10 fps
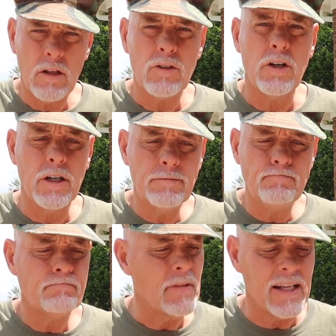Good.
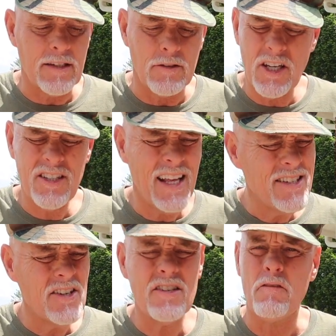That's
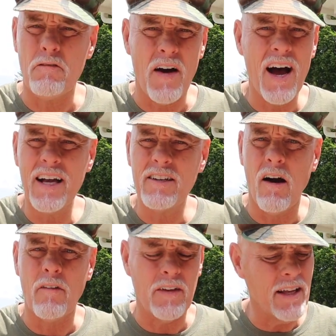just a fine
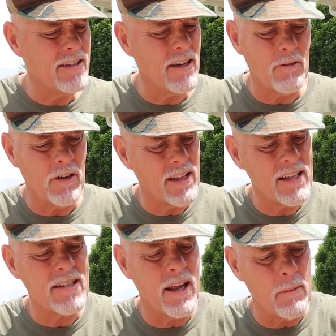coffee. I'll tell you what,
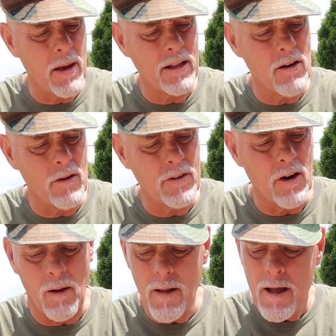that's not a bad coffee at
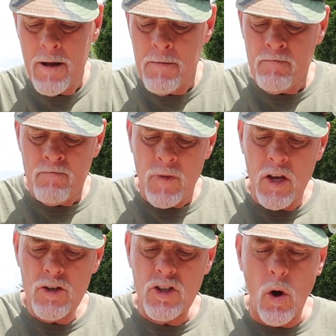all.
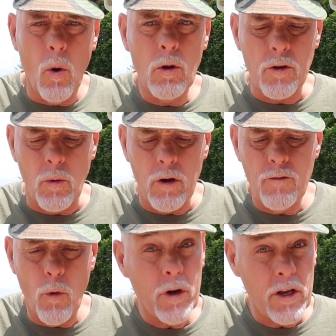Here's the older one,
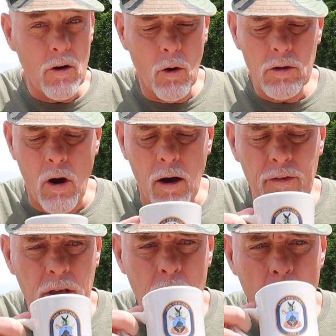40-year-old
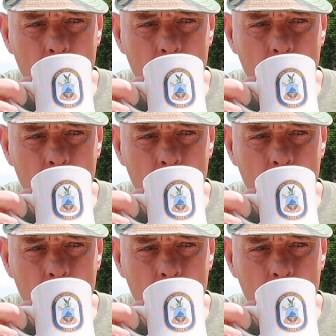coffee.